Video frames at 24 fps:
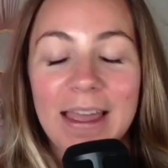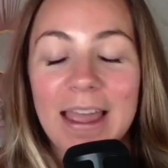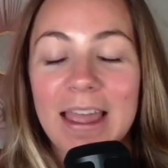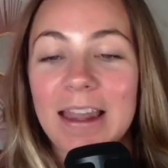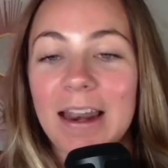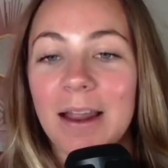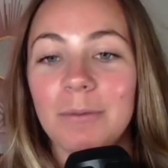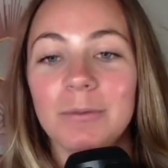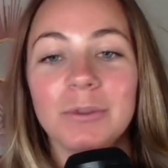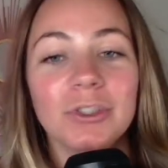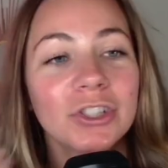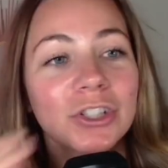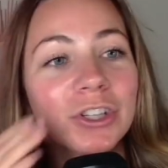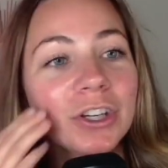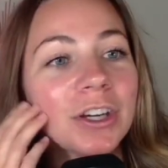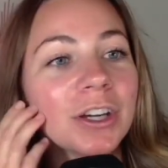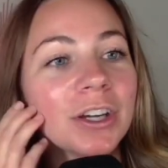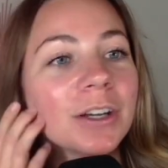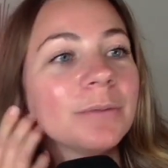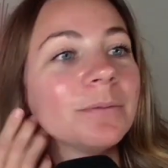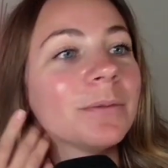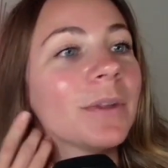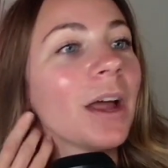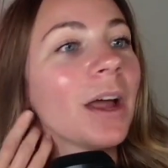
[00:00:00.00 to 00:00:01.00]
And I'm
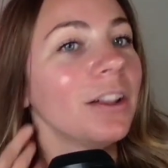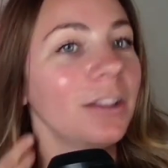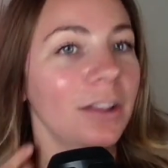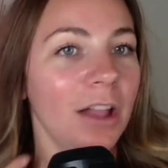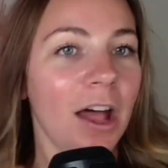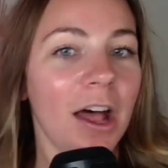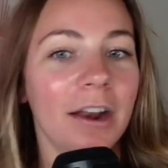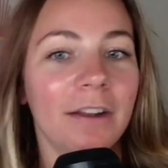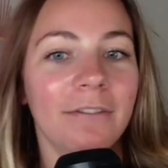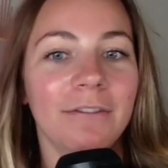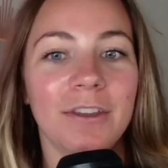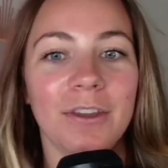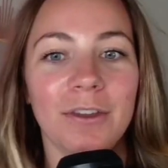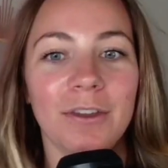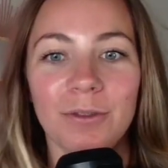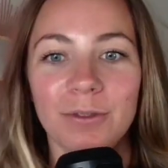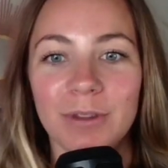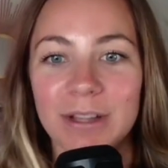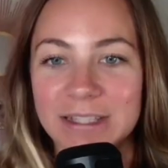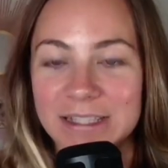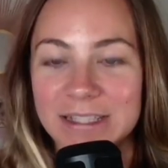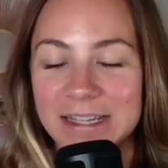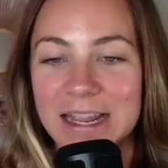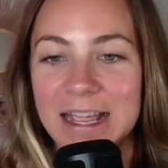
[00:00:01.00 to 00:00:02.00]
sure a lot of you
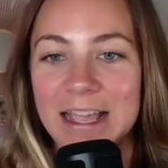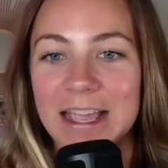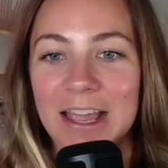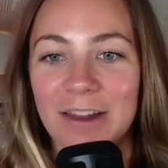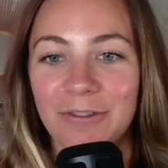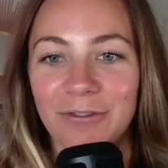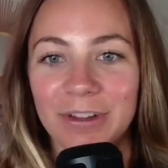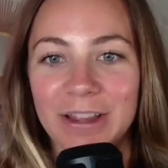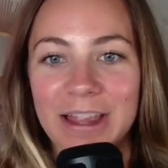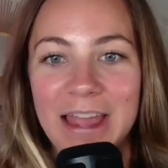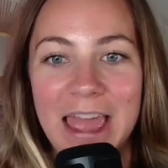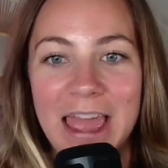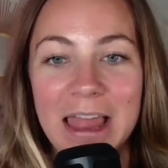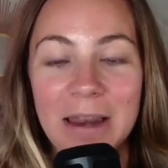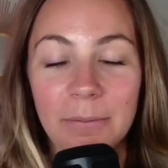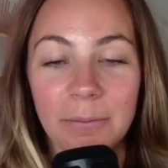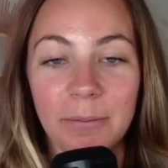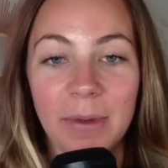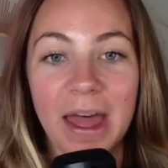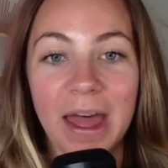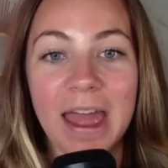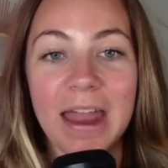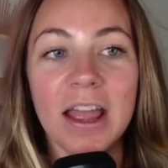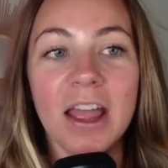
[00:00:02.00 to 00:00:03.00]
listening can relate.
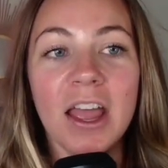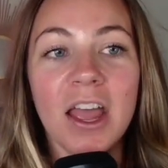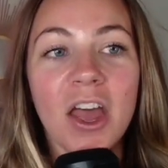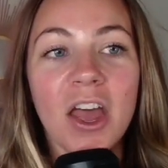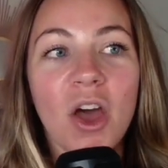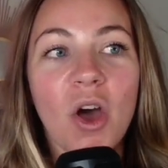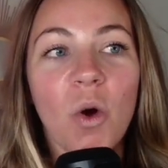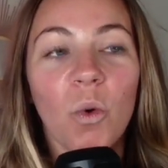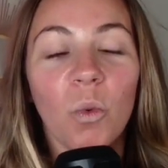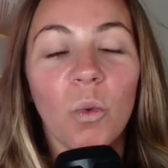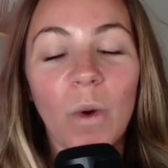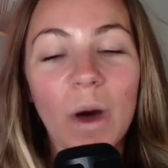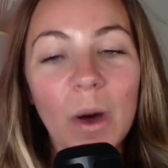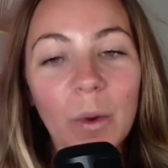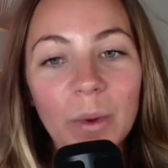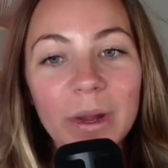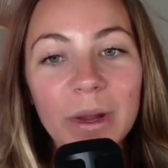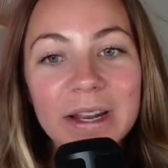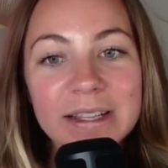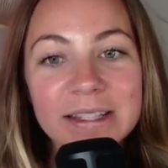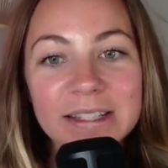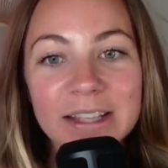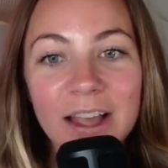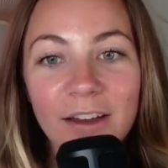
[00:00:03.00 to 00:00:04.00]
But what we
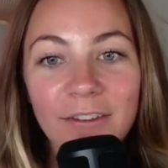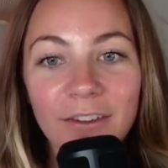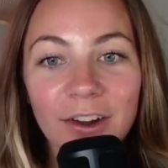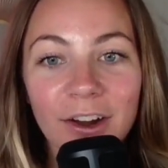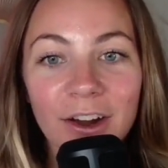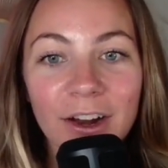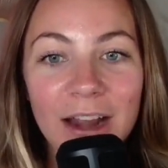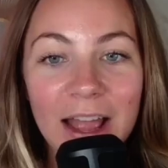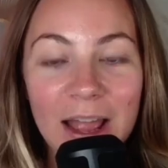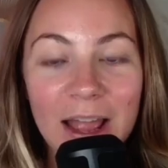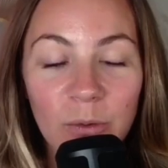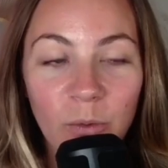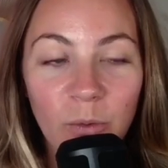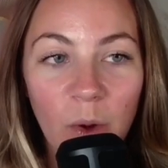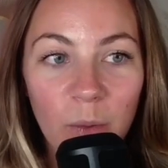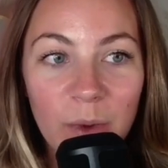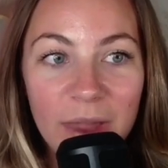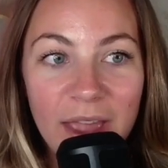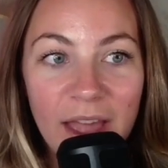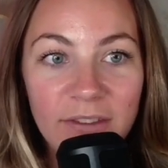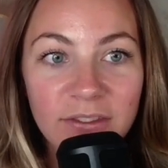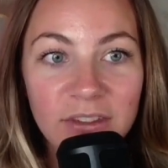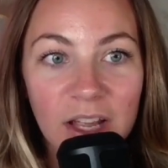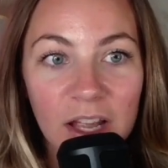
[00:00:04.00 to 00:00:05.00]
discovered and what we
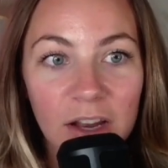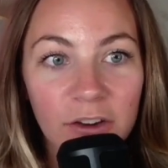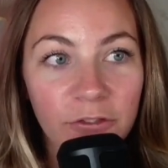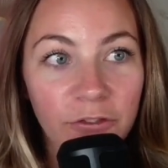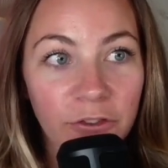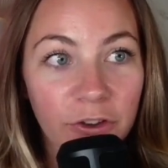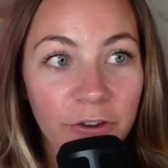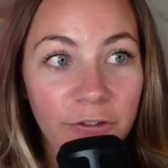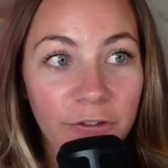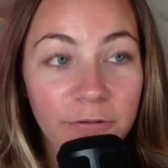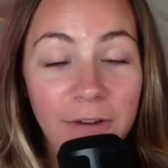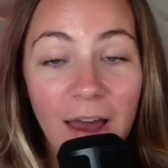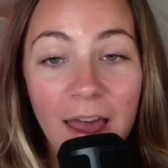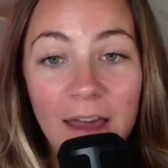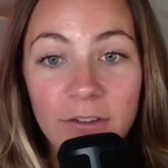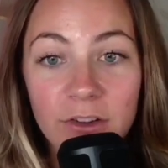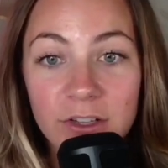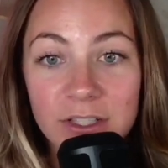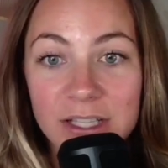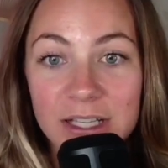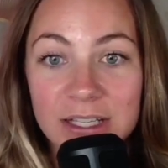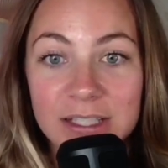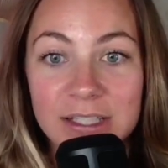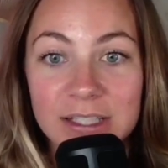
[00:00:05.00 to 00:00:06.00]
have done for 5 or
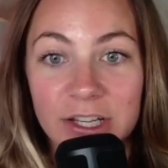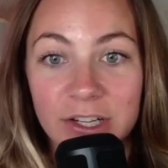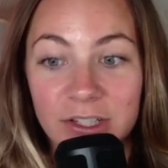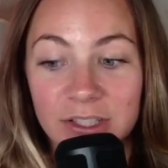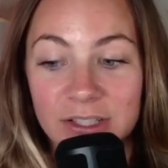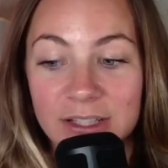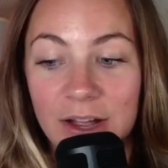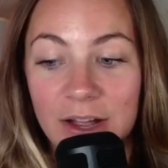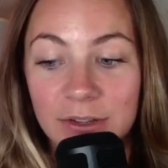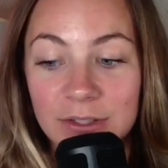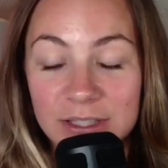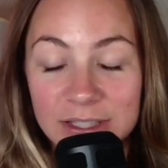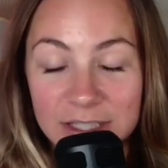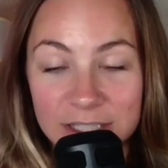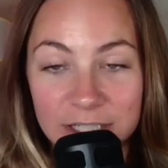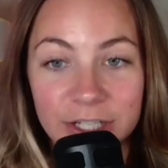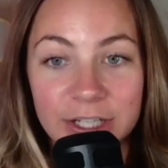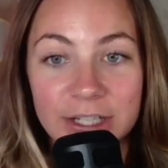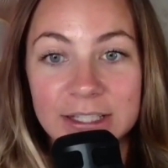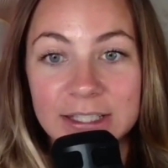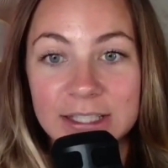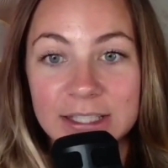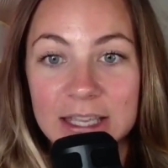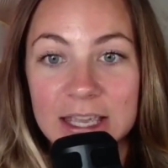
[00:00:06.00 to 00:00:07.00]
6 years now,
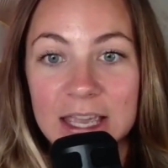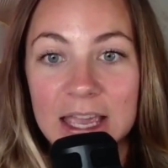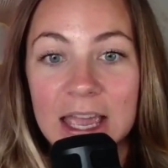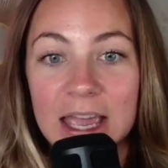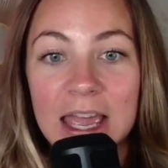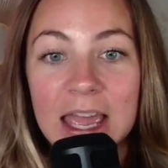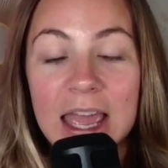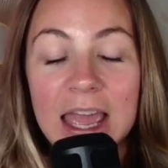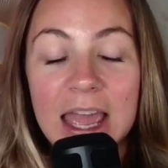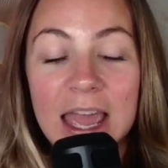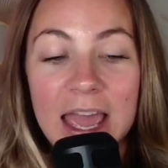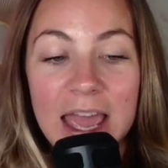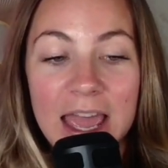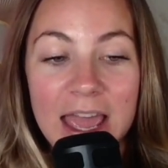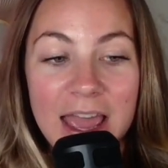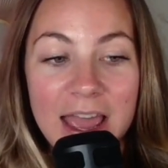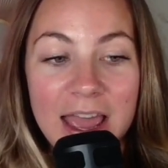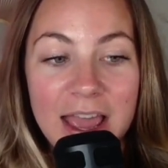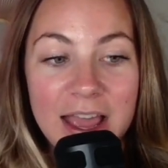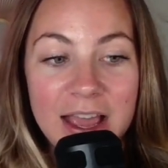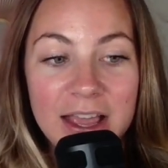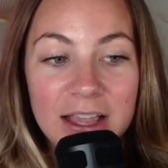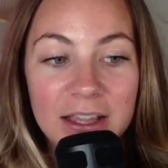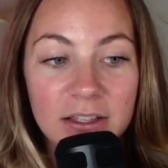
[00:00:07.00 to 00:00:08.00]
seriously,
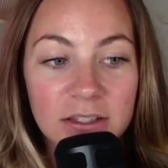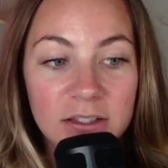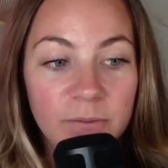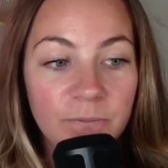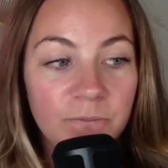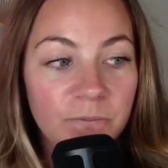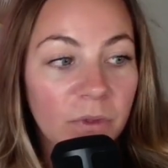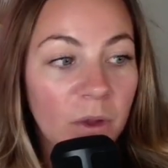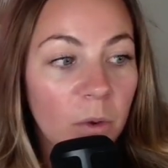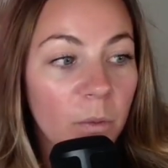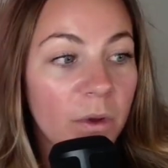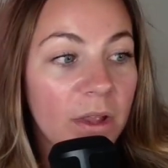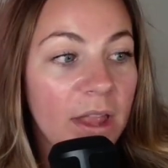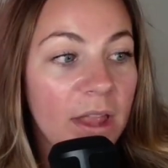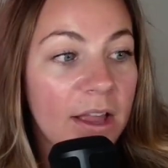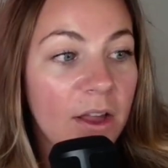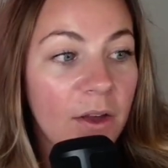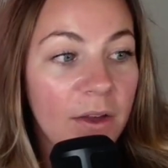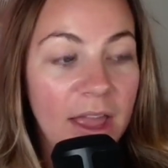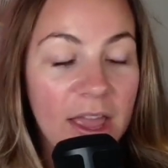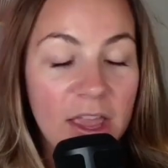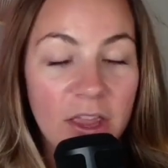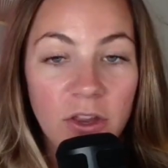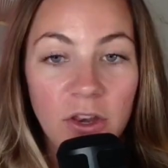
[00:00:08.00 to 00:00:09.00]
is we're like,
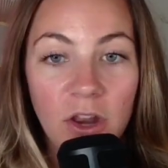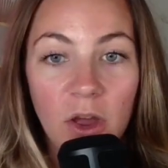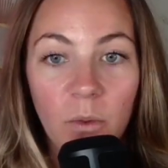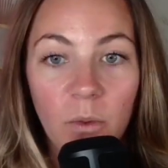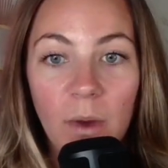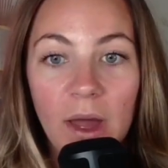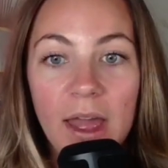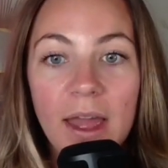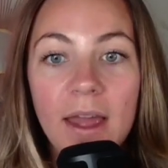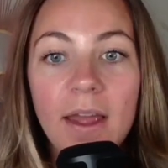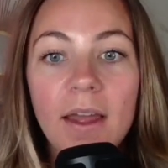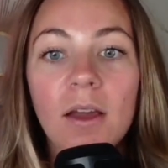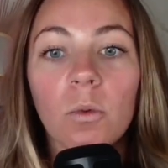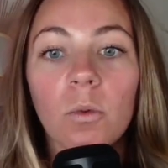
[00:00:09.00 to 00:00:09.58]
okay, you know what?